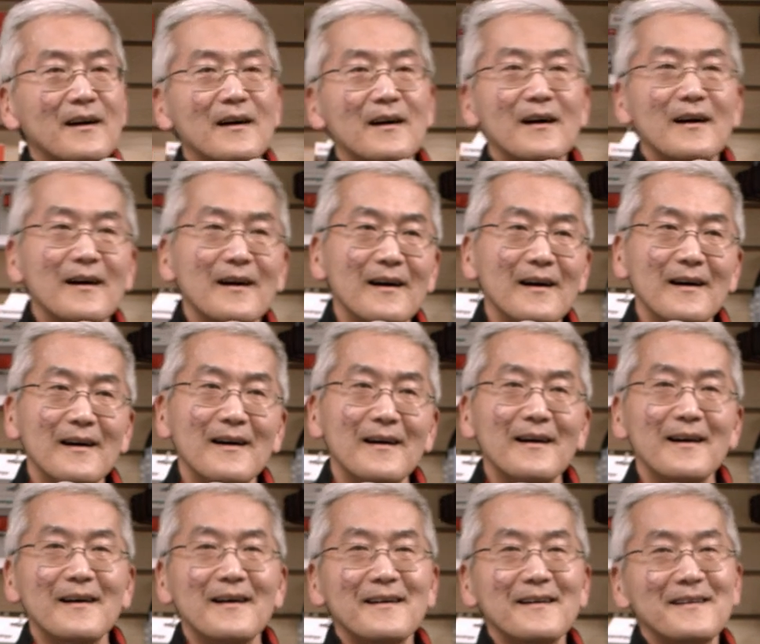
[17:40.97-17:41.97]
on regular
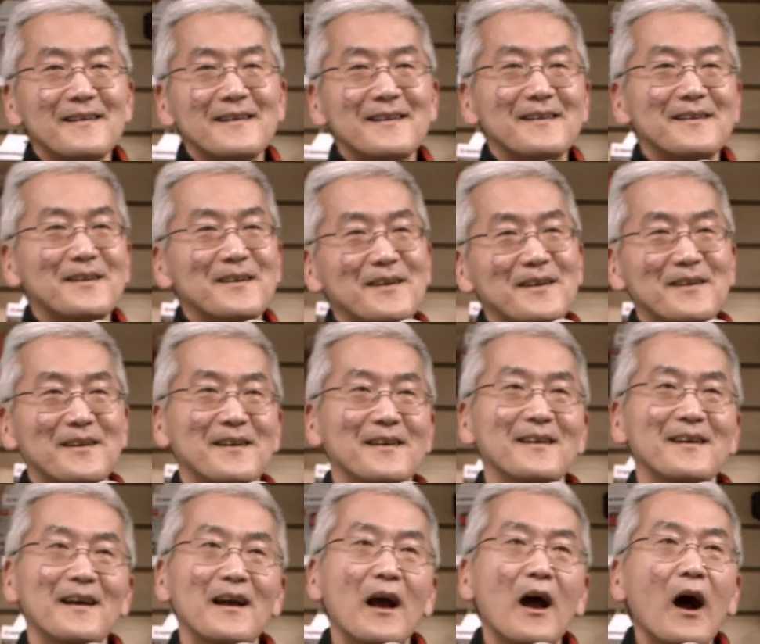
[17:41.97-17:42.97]
bikes or like, how does it work?
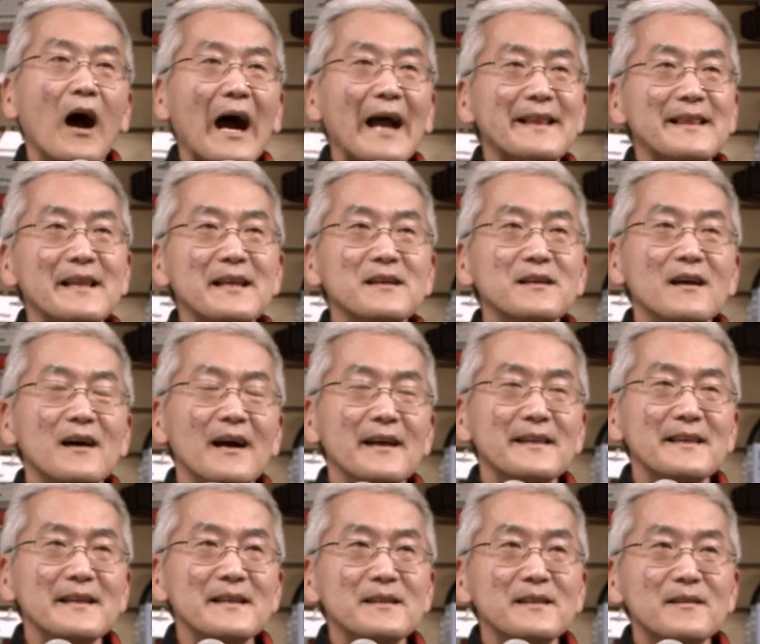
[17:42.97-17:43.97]
I think, I
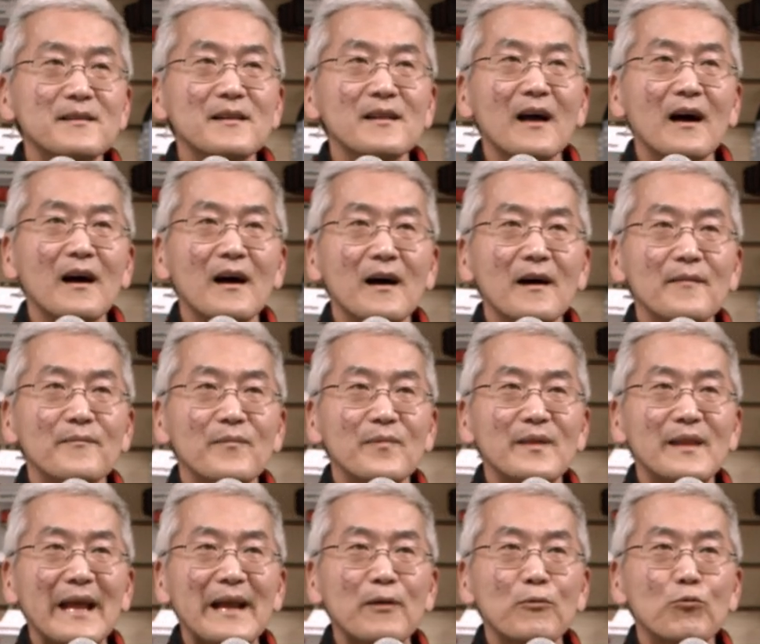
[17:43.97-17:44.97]
think uh,
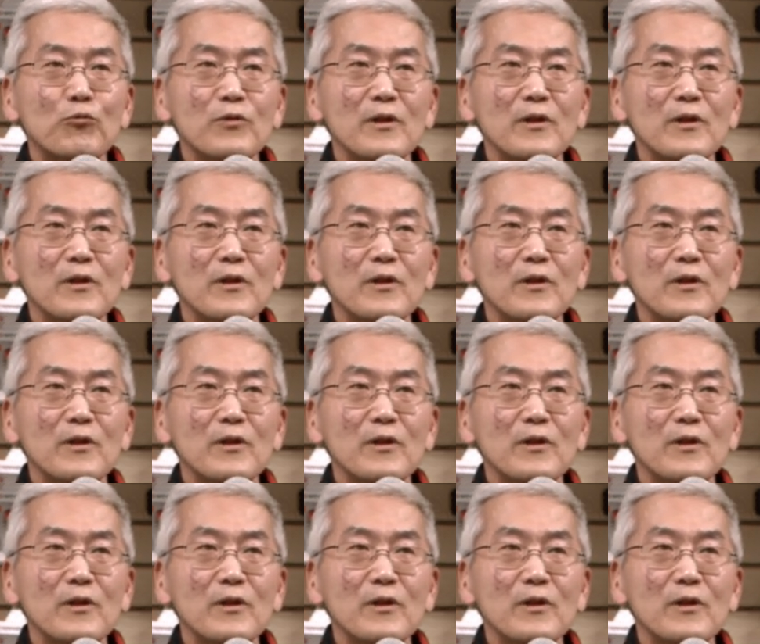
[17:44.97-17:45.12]
they,